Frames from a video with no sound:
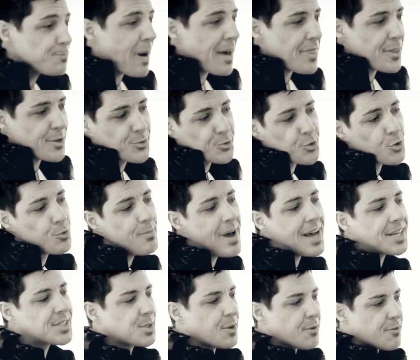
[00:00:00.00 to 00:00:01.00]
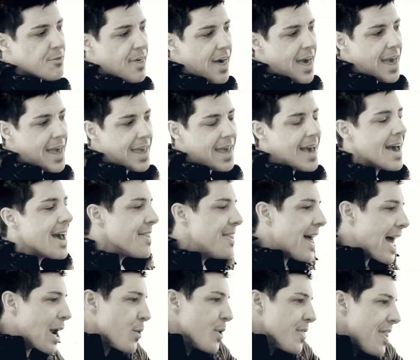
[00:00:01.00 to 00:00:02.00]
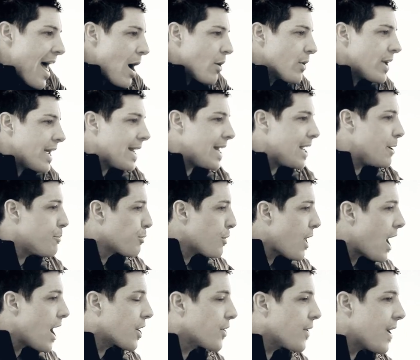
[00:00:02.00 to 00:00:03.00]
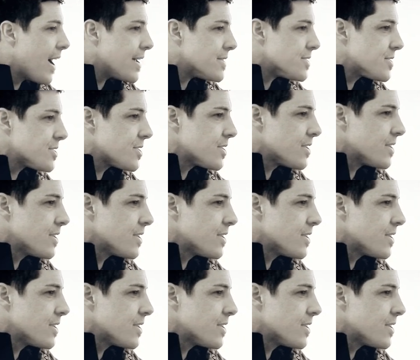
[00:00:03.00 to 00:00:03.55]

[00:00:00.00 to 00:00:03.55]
by the true mess of they that are without any progress?